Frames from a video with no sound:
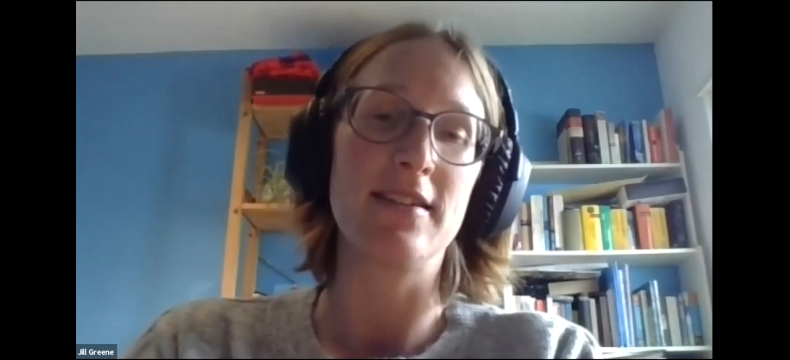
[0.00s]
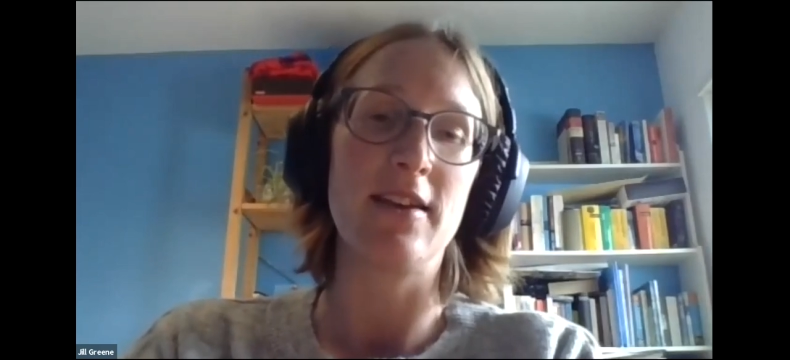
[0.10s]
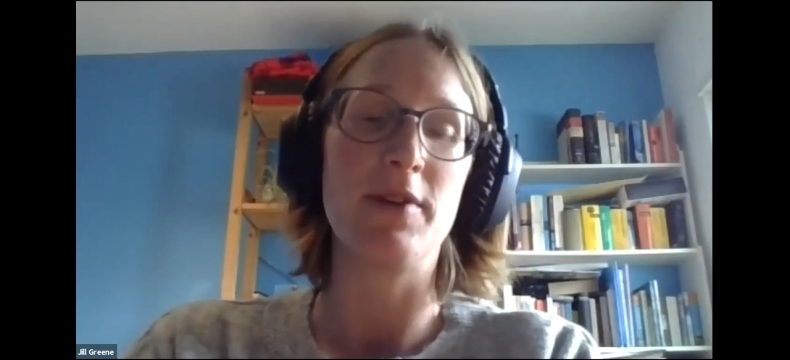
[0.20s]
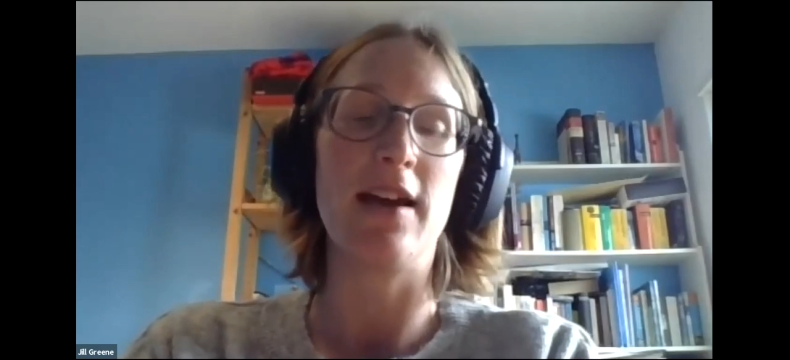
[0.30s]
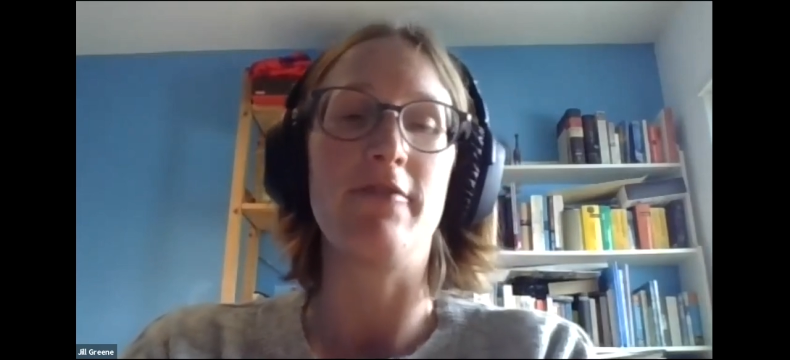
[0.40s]
And
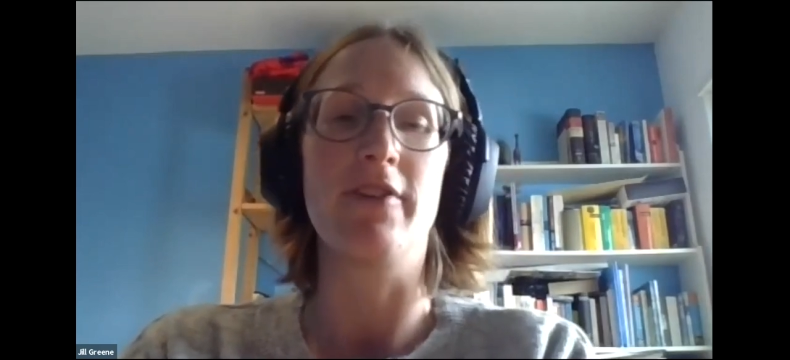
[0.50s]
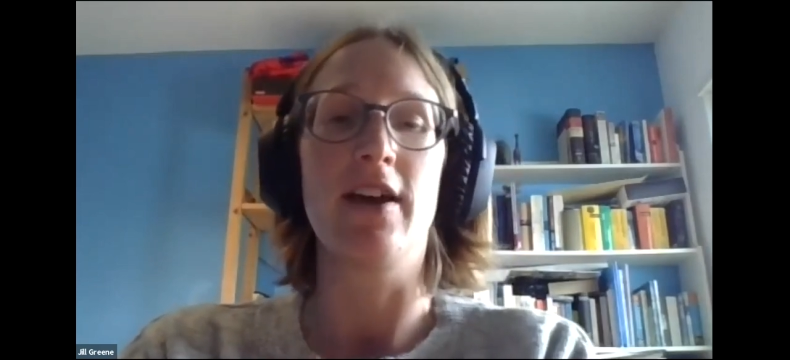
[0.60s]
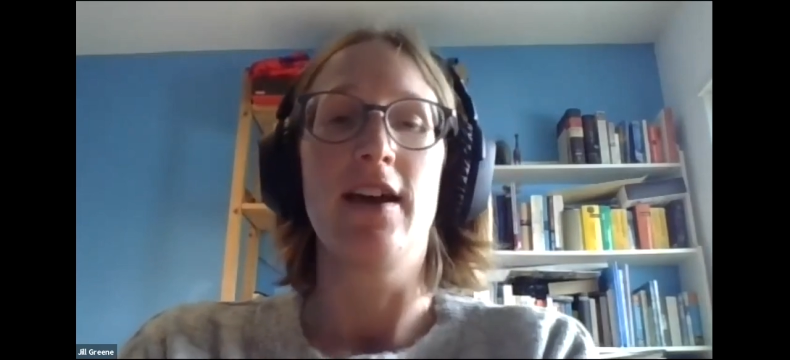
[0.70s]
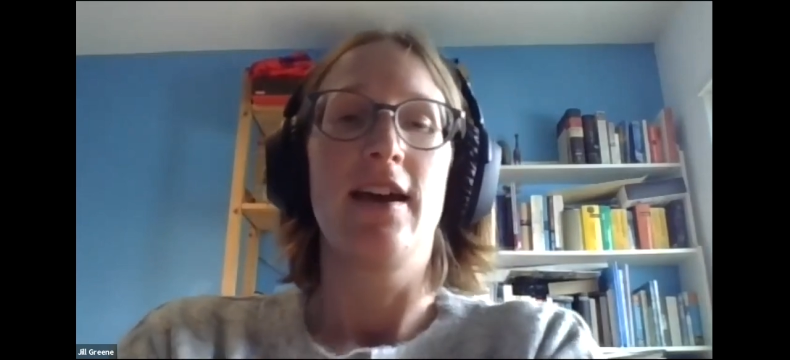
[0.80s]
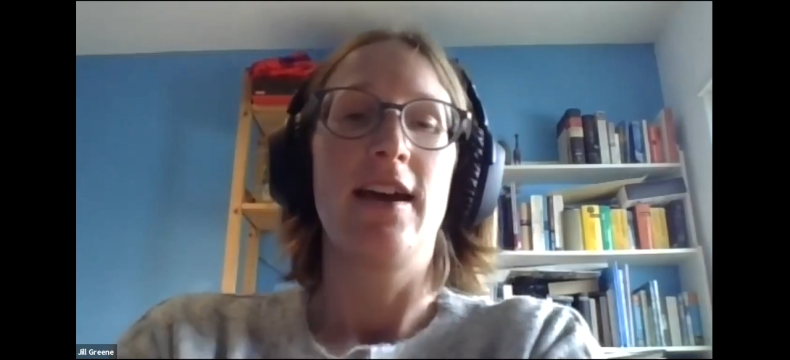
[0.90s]
then we have,
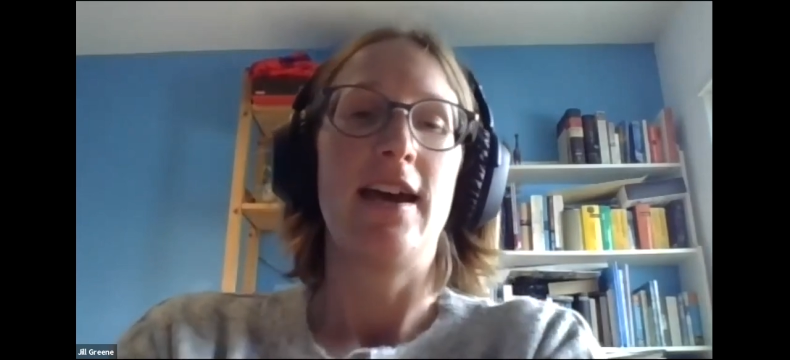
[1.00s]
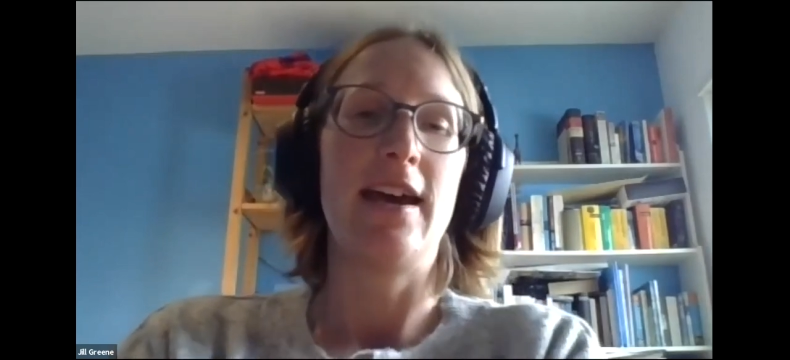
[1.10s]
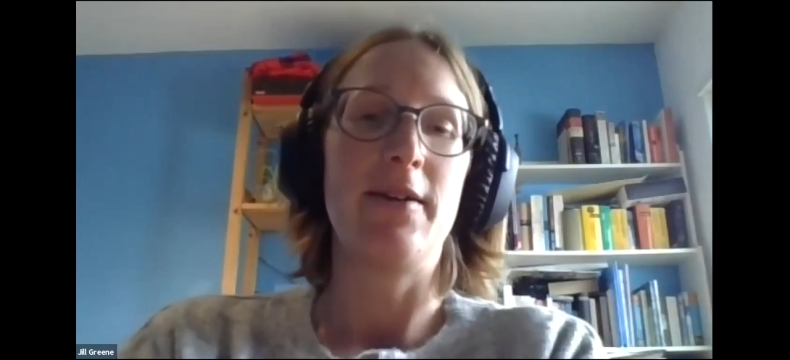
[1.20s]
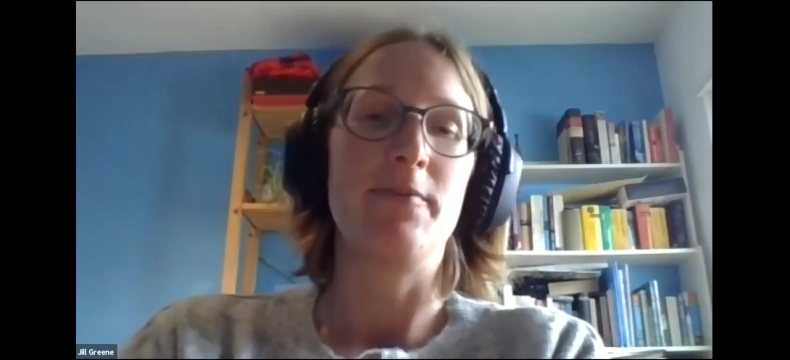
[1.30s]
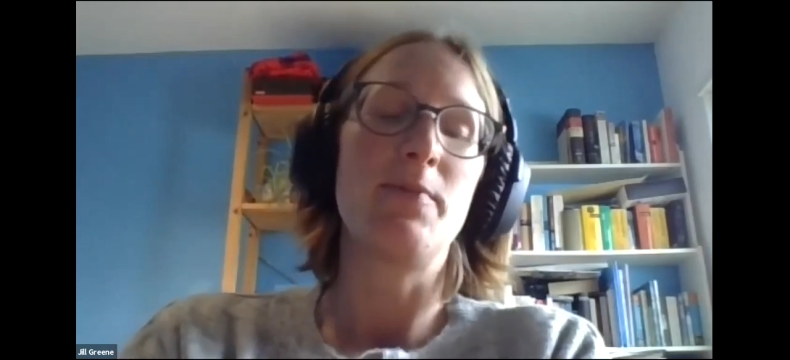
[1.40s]

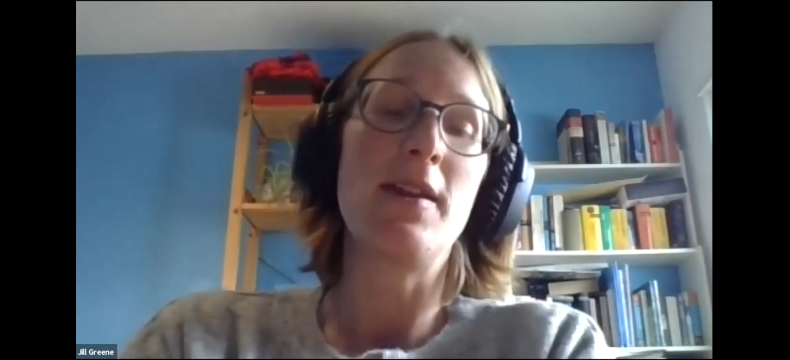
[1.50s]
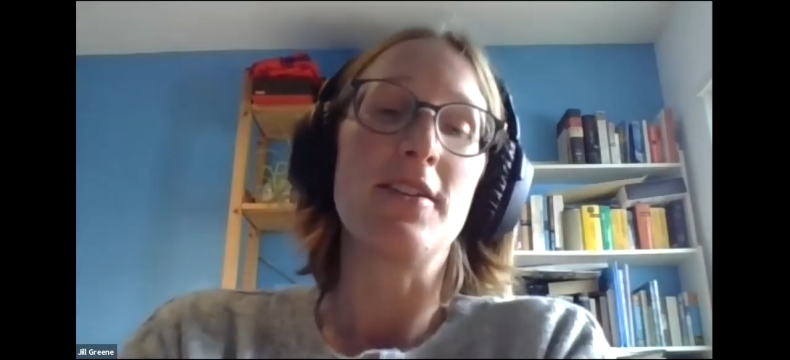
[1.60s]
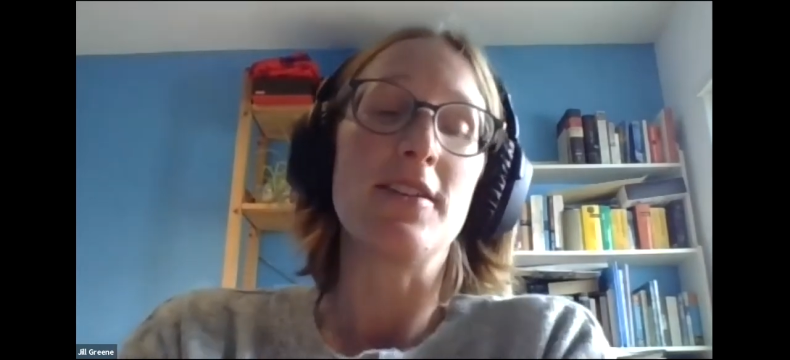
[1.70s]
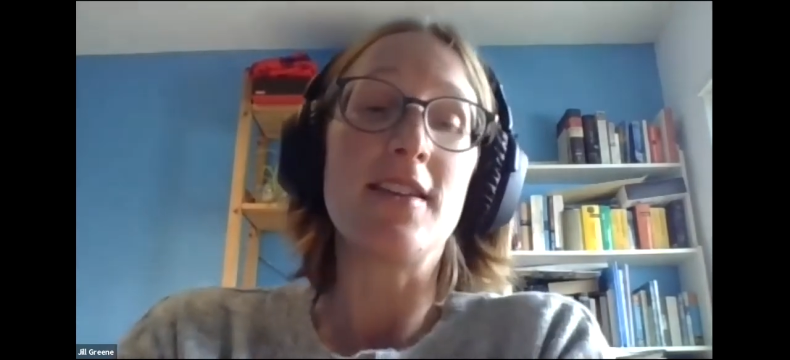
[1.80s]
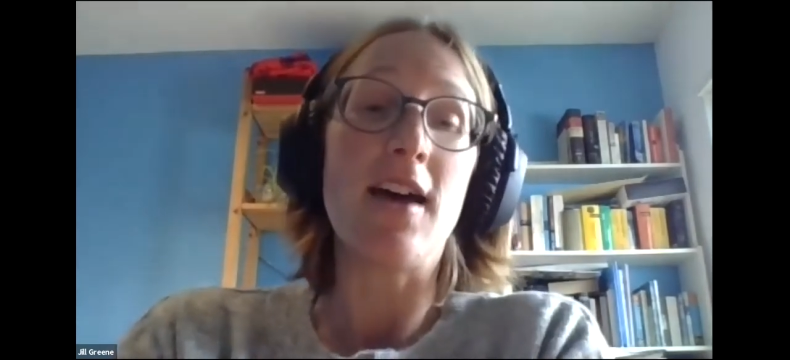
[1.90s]
depending
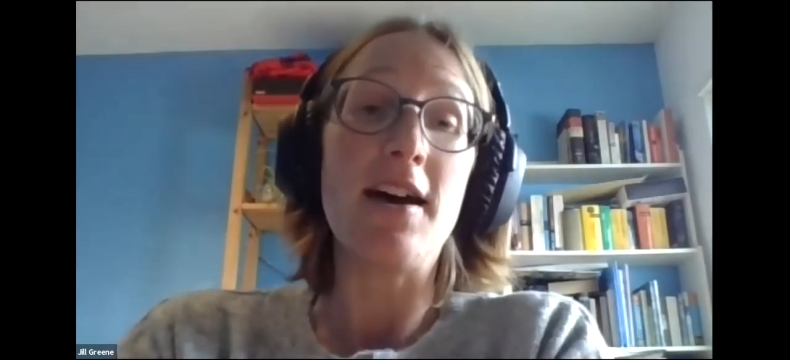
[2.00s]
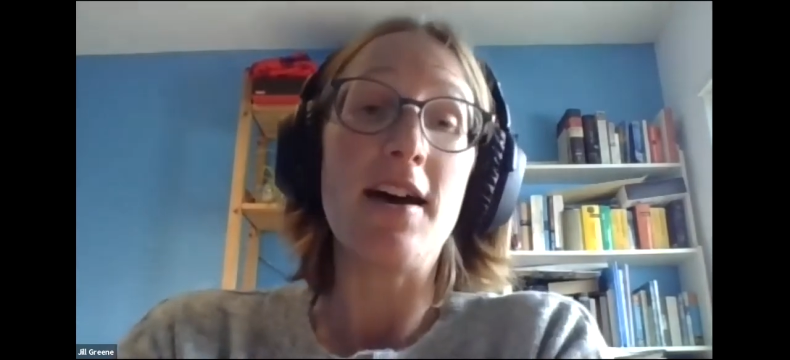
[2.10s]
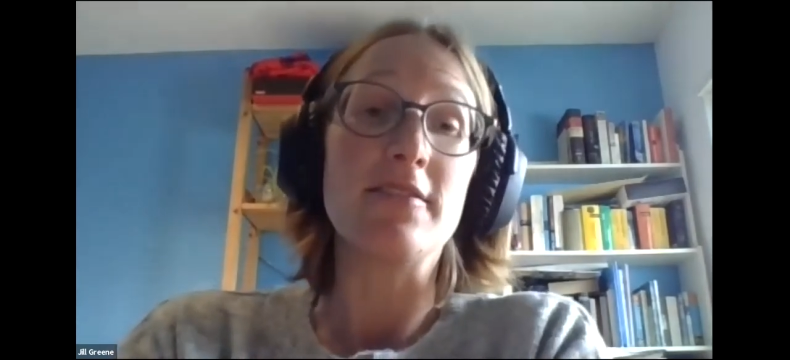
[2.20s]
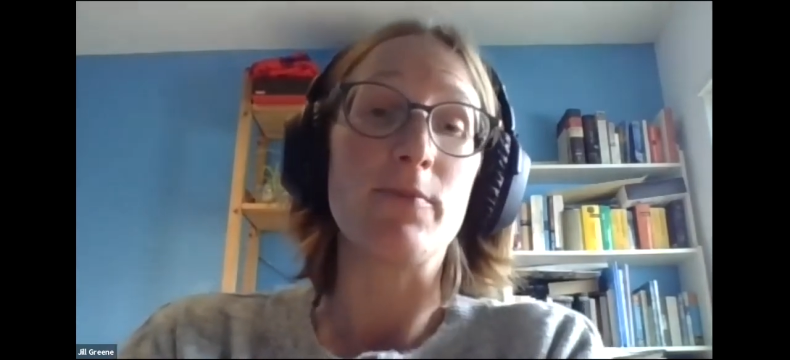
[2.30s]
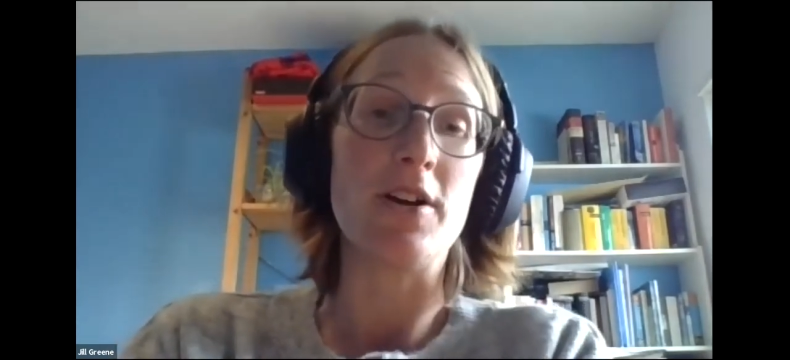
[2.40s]
on the
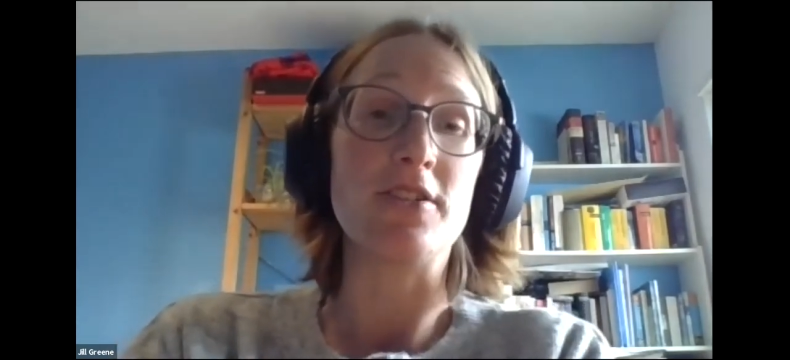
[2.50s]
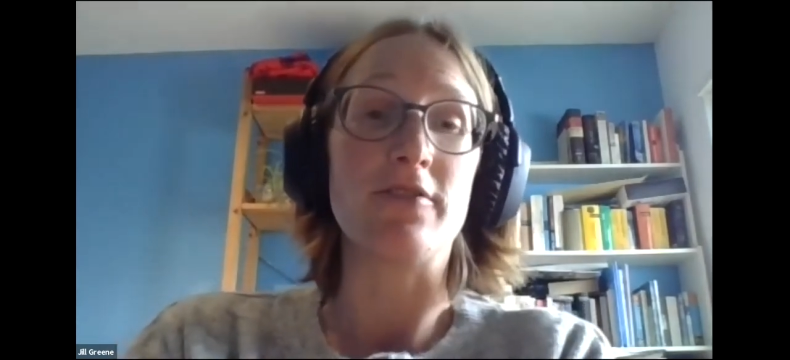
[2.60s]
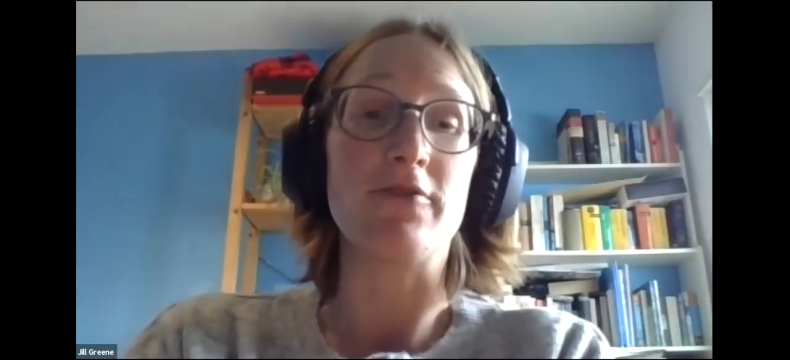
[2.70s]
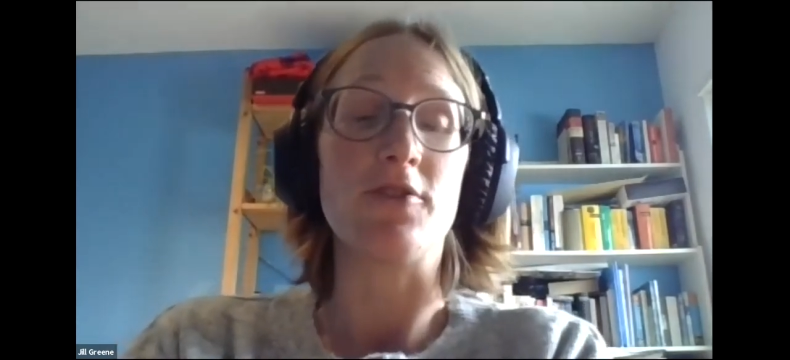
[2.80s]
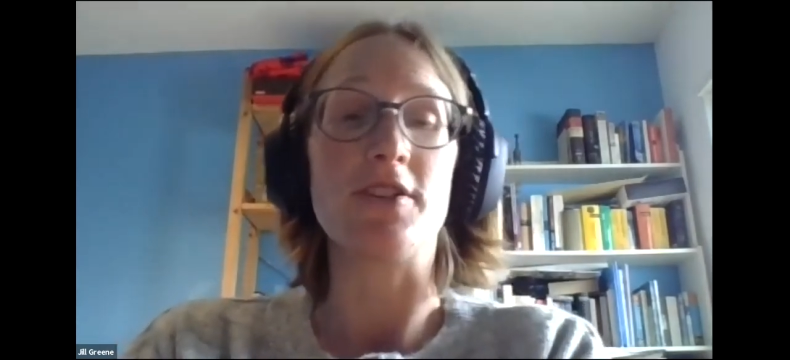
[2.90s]
size of the
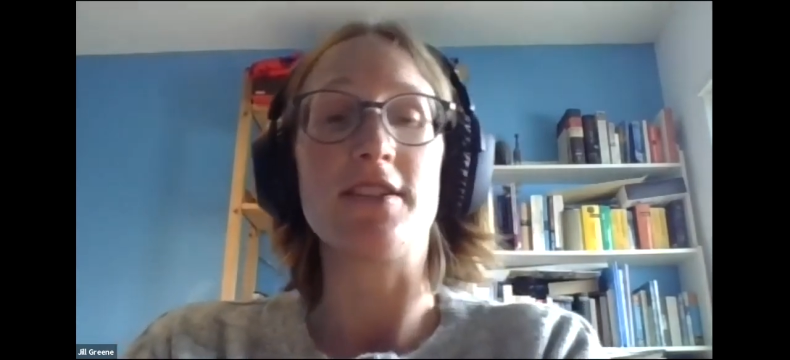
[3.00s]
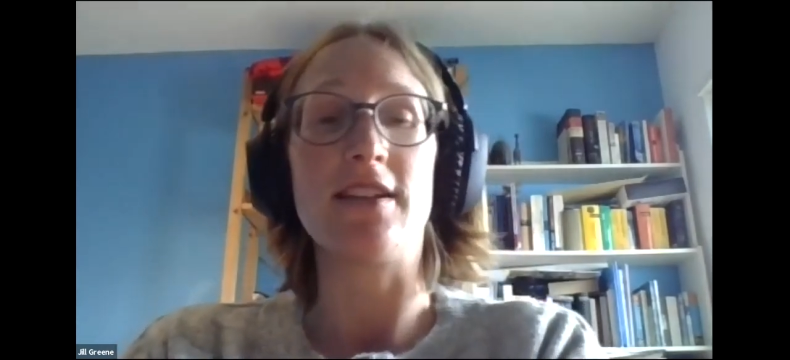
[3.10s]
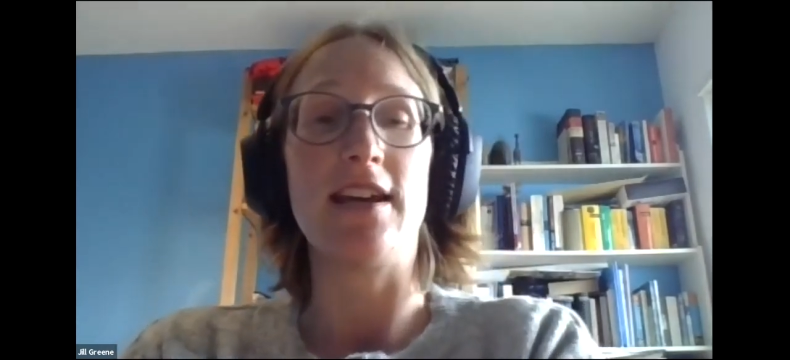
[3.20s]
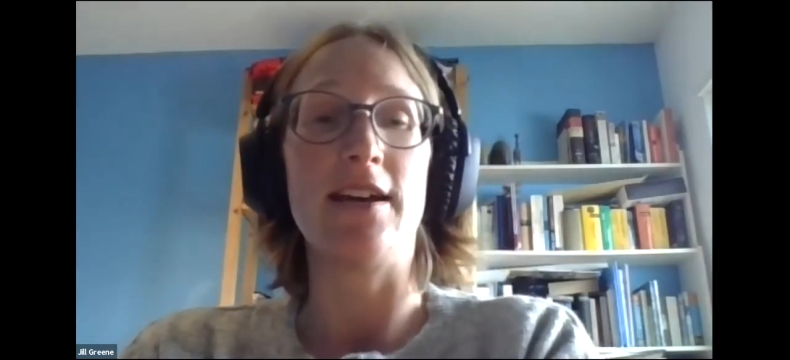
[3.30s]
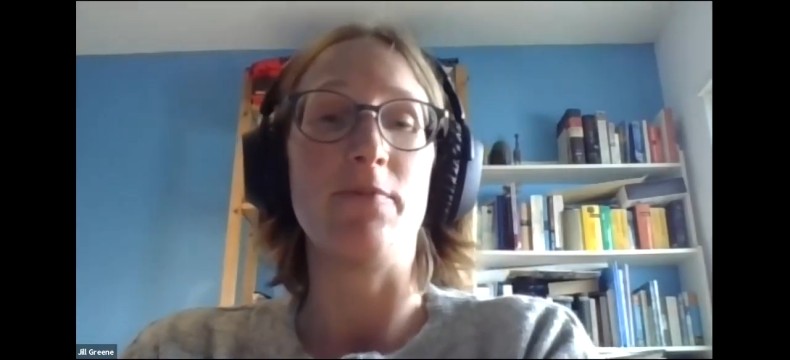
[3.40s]
project, of course,